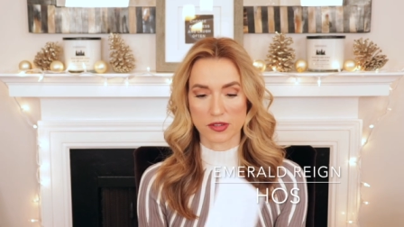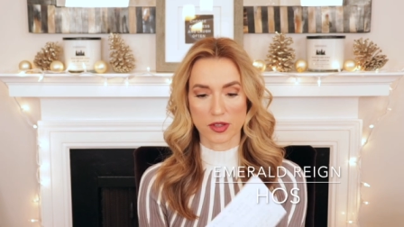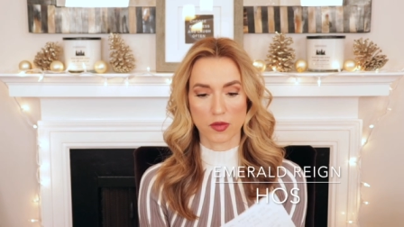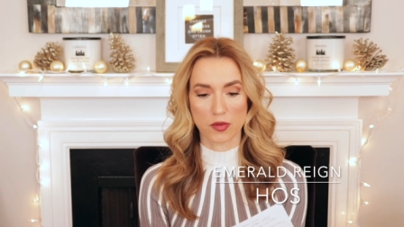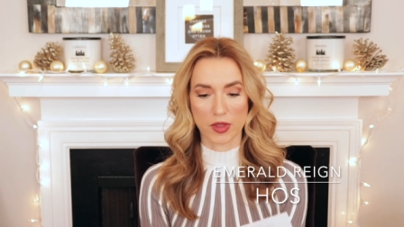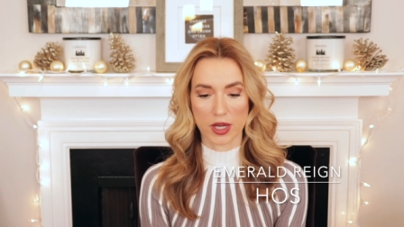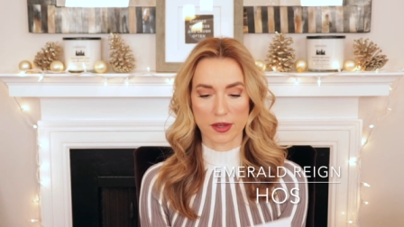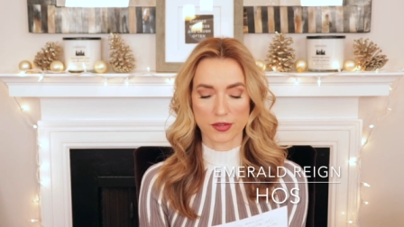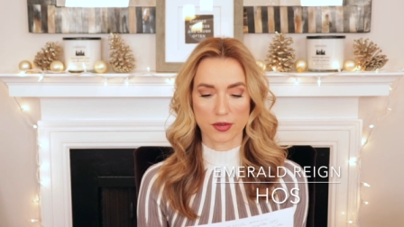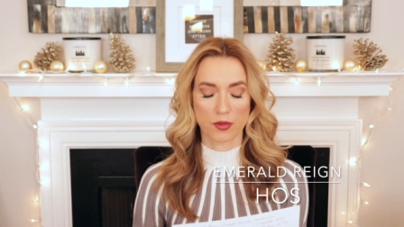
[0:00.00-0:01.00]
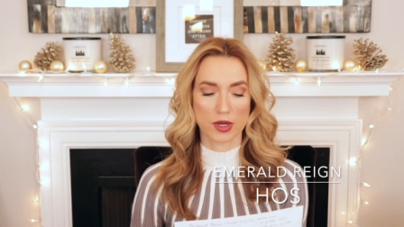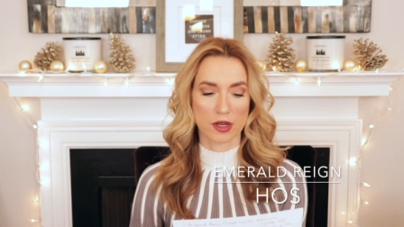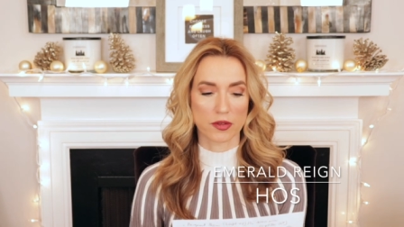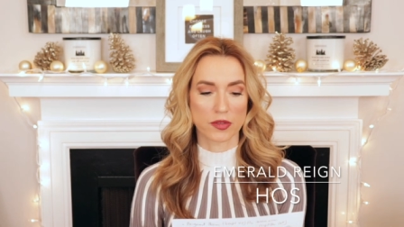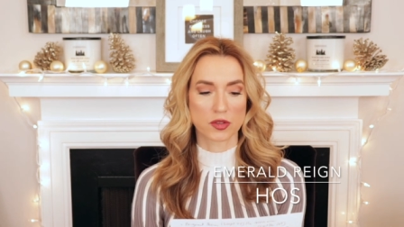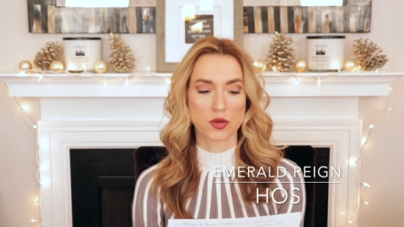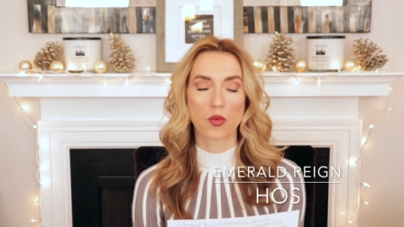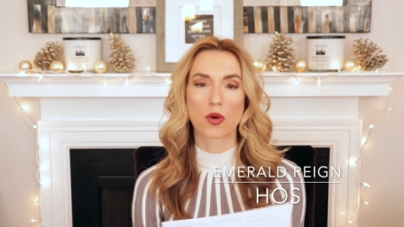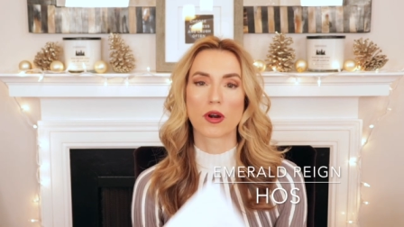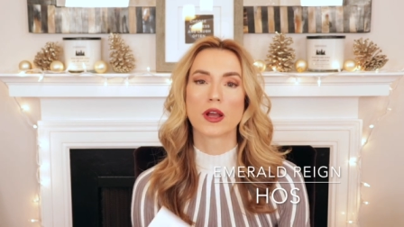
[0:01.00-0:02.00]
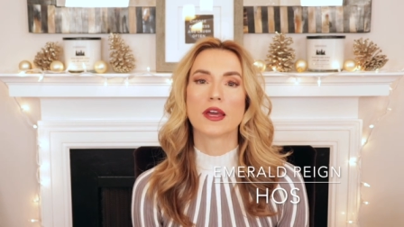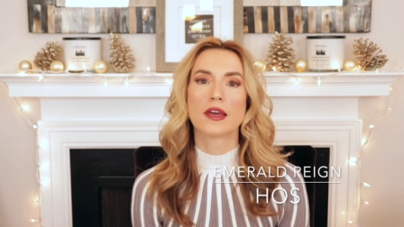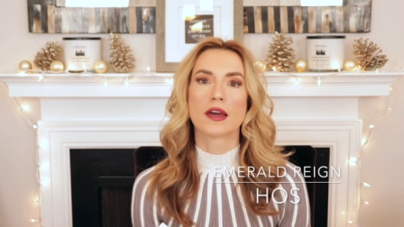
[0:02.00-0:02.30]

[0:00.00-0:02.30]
So that went out the door.